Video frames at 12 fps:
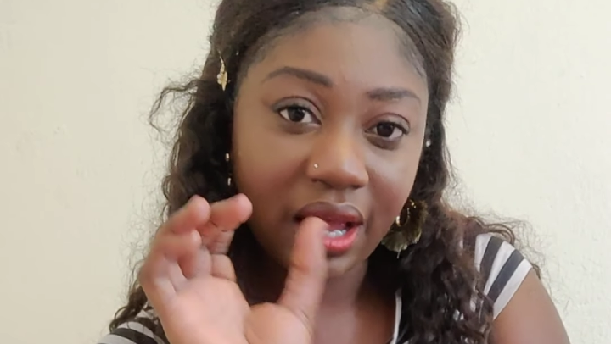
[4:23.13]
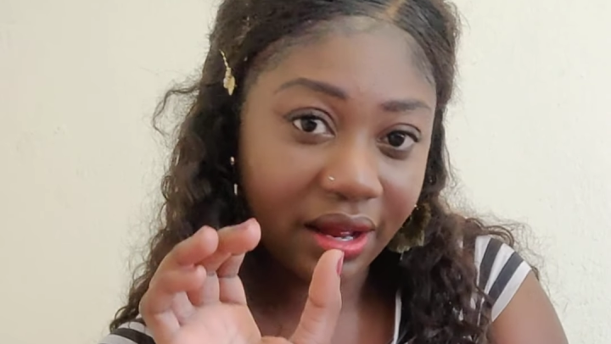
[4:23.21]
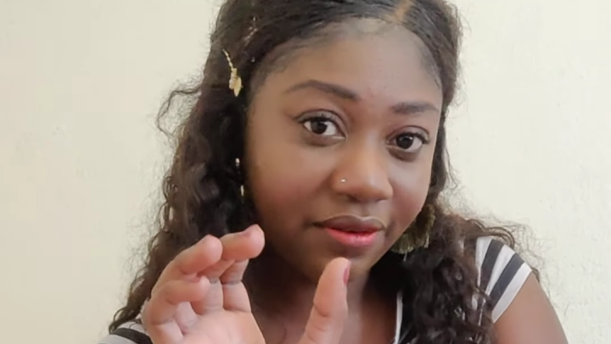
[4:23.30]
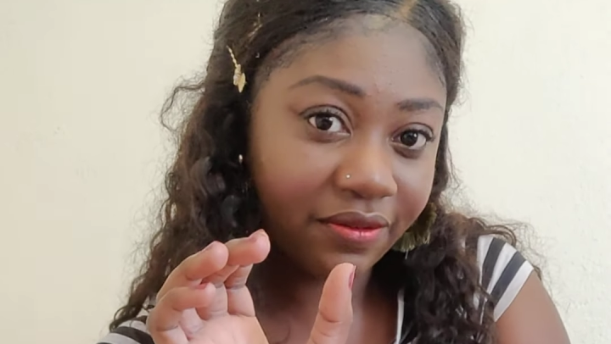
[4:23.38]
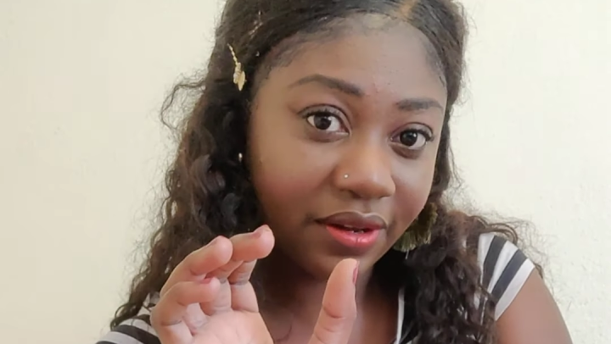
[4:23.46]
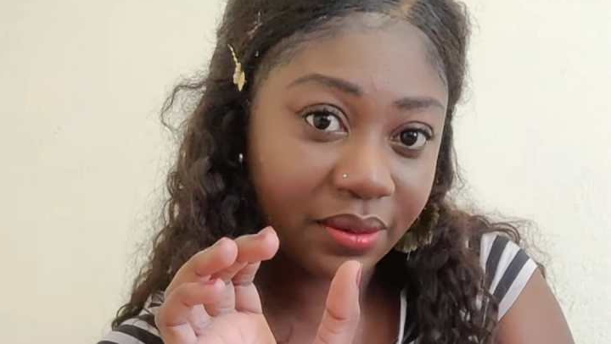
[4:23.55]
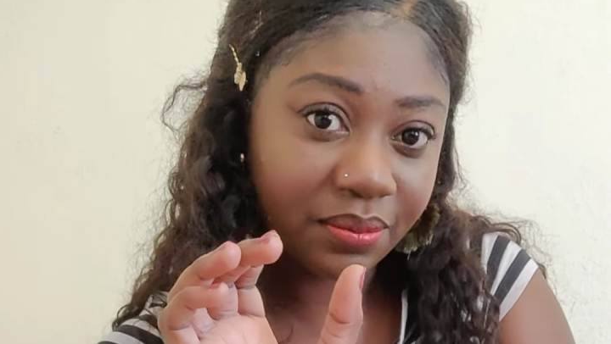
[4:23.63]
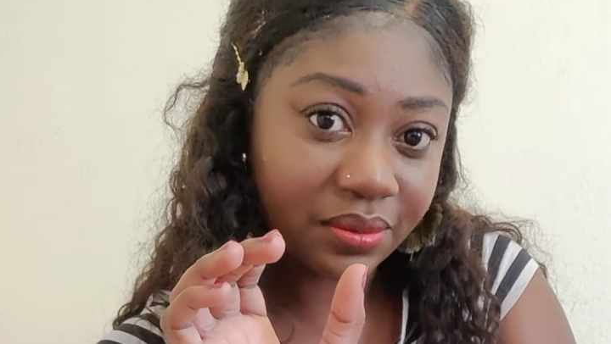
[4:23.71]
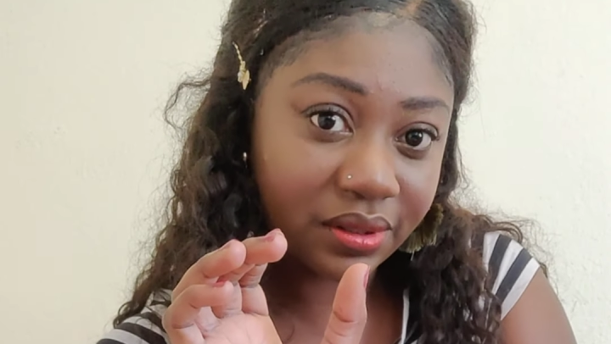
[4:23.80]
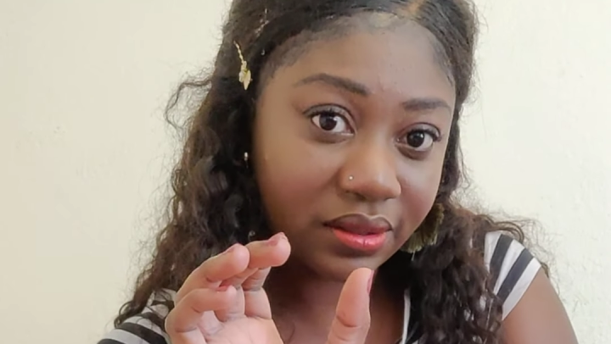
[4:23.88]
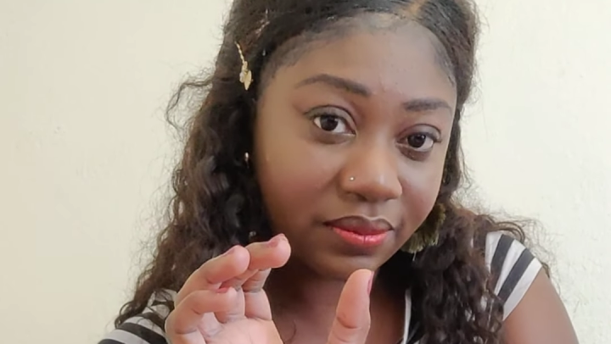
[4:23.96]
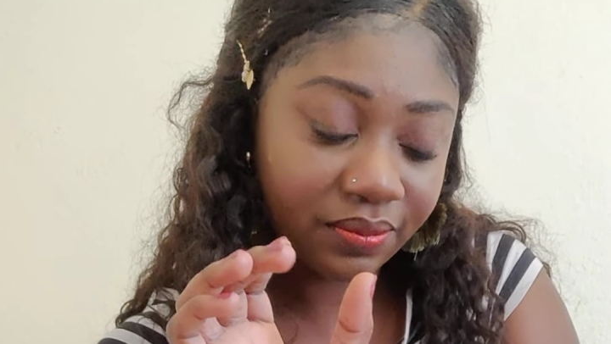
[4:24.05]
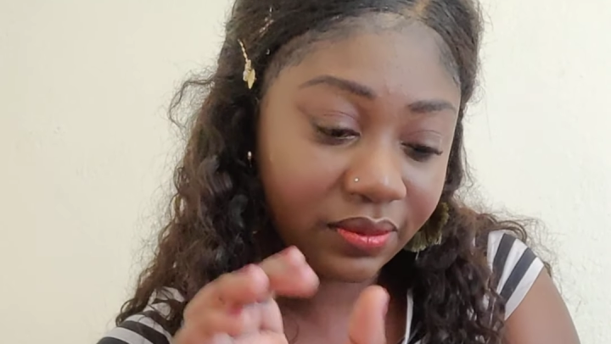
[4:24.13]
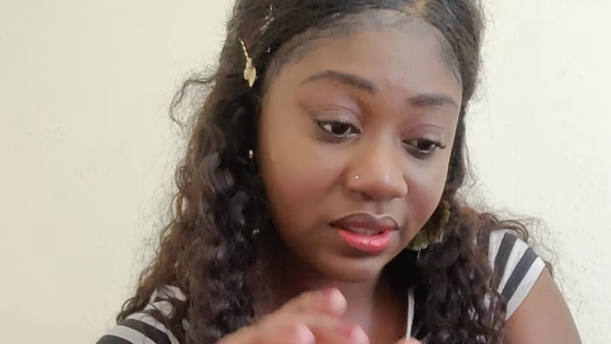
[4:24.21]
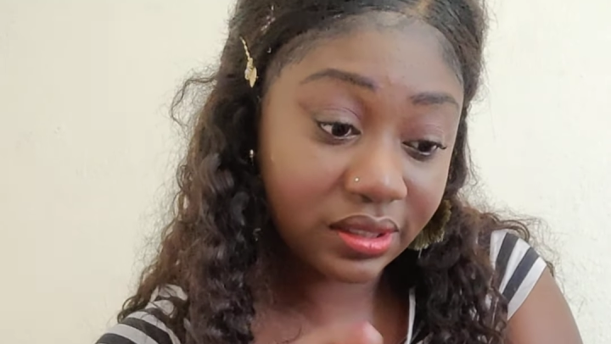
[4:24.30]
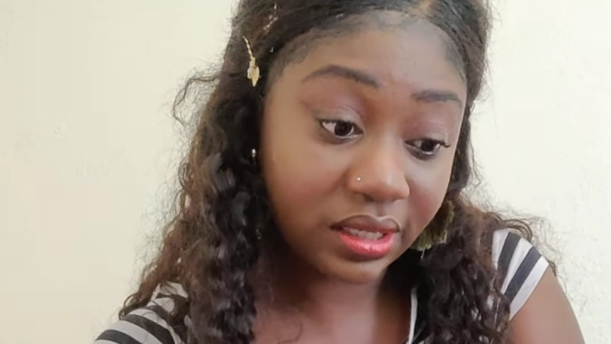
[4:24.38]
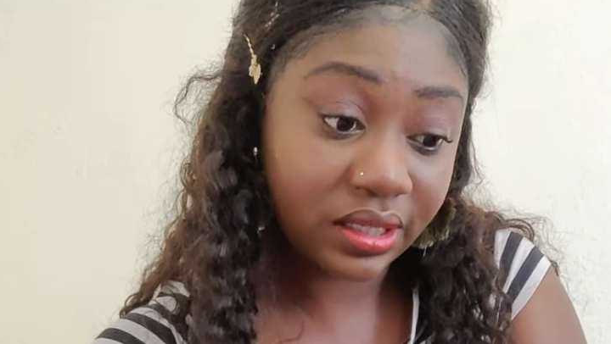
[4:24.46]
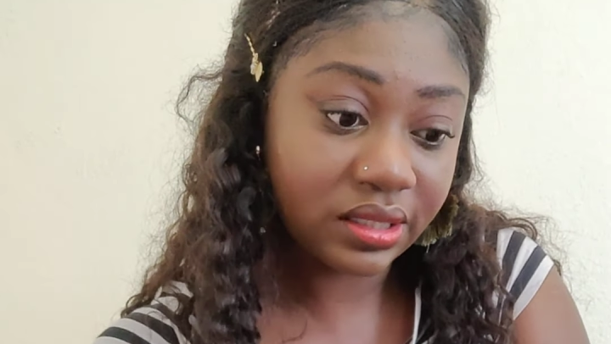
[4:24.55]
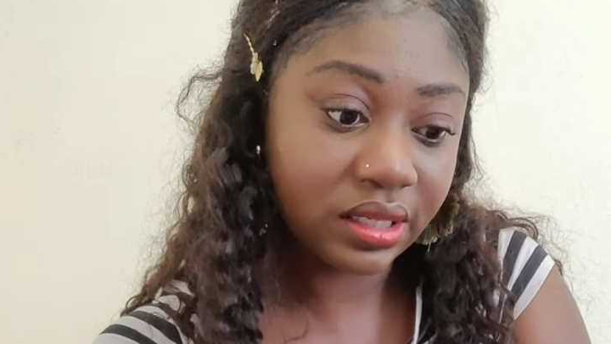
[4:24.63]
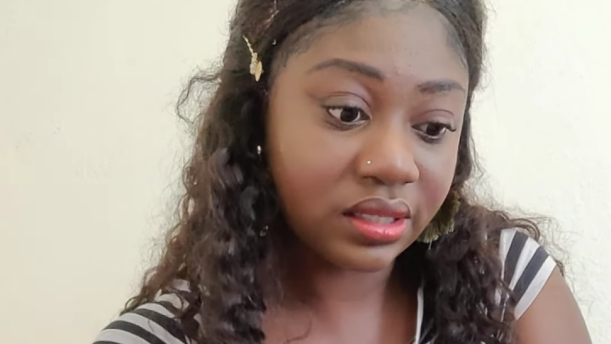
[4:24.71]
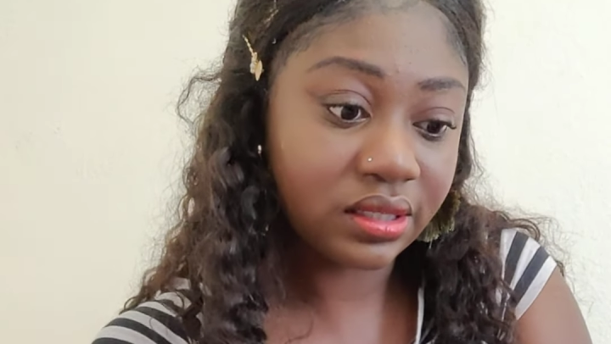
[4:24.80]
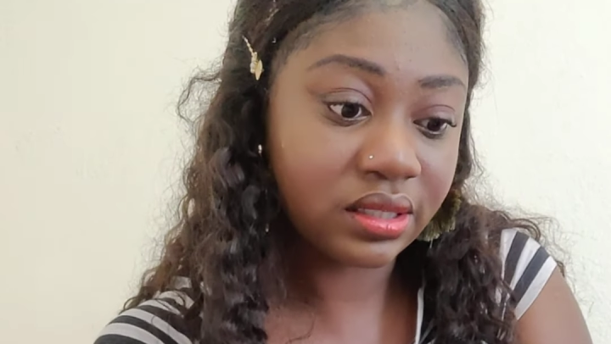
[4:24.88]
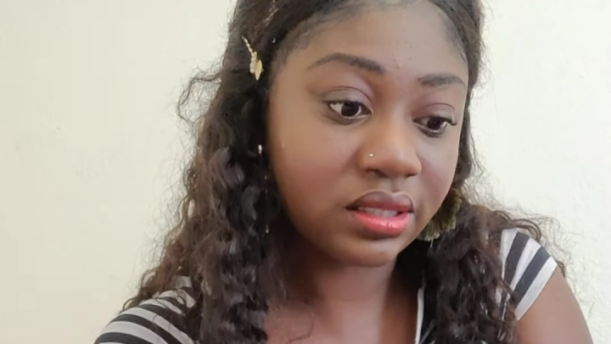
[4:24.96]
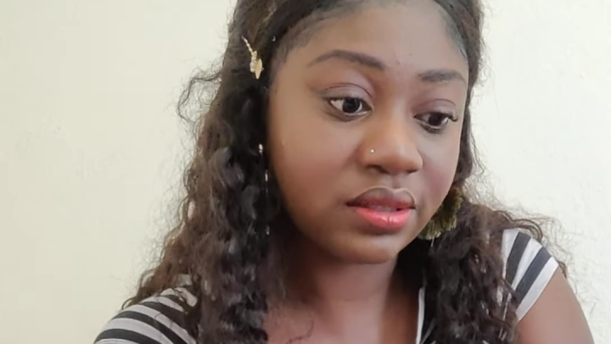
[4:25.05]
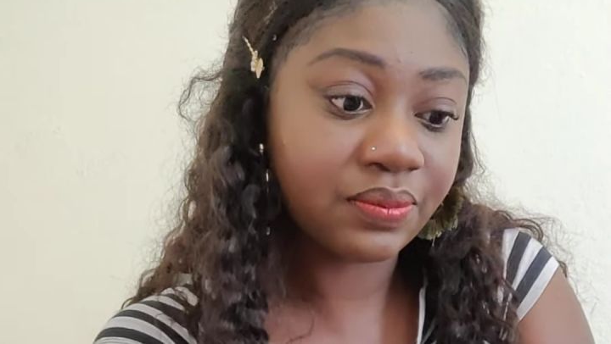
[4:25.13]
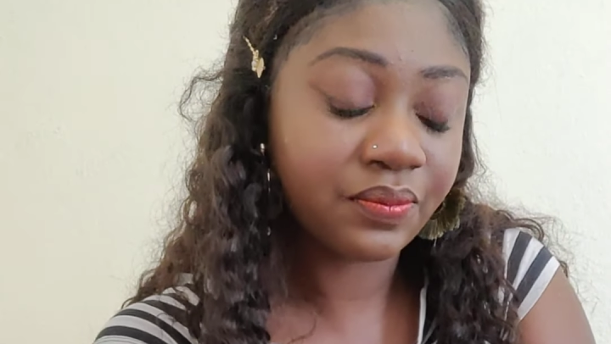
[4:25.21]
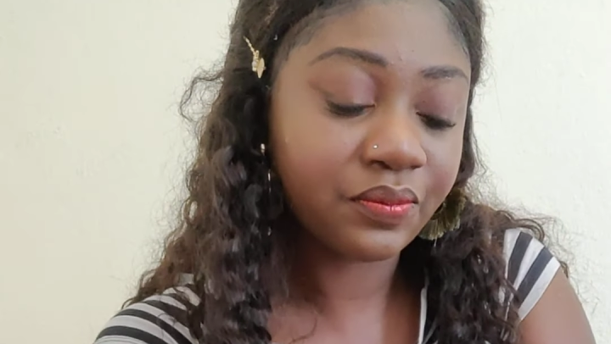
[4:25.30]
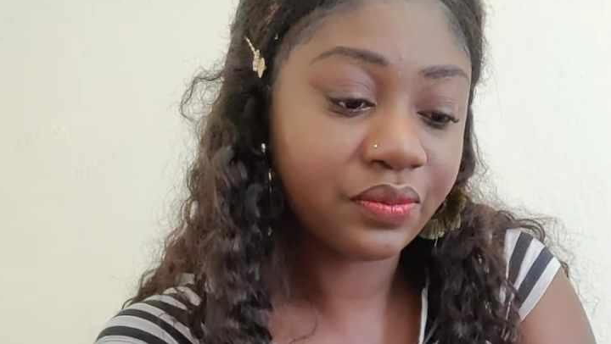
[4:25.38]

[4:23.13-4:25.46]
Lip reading: adverbs in sentences.